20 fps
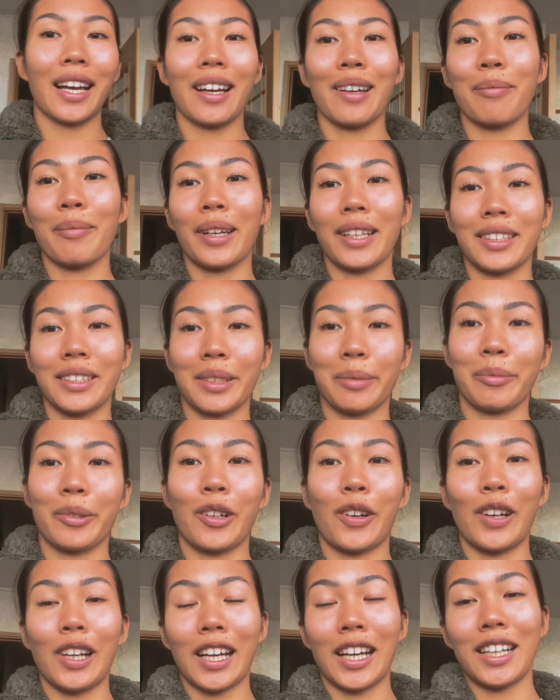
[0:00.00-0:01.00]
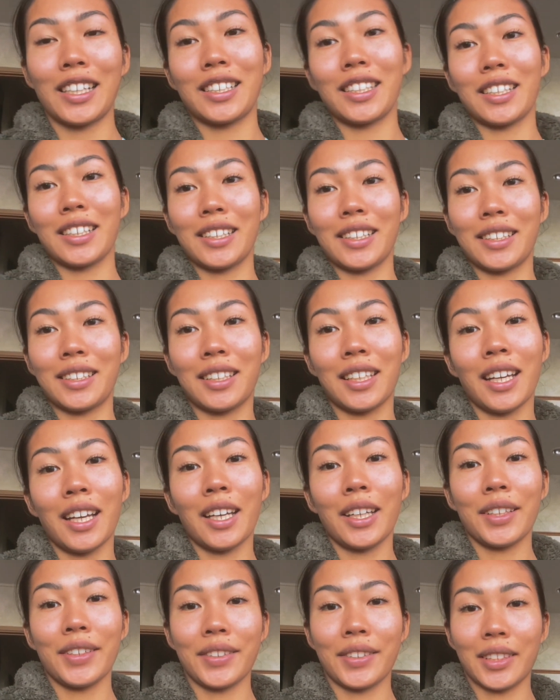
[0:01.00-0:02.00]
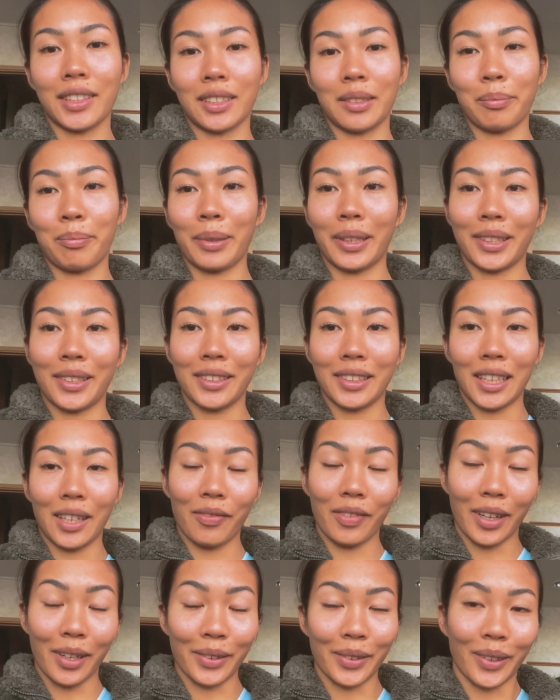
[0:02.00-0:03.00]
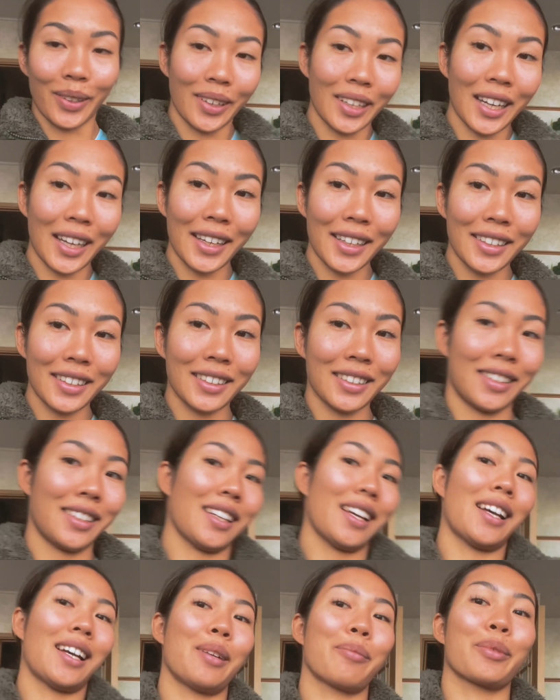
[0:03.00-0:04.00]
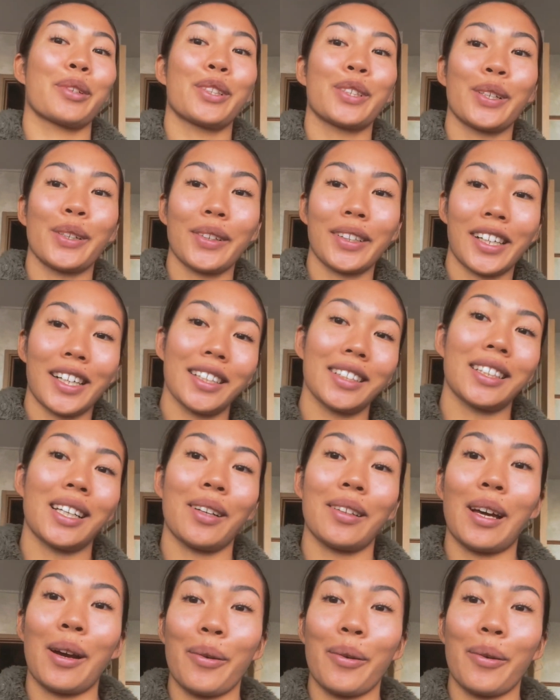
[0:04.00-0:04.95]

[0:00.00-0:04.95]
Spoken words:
I made some collages using some pictures I found online. I'll show you guys how that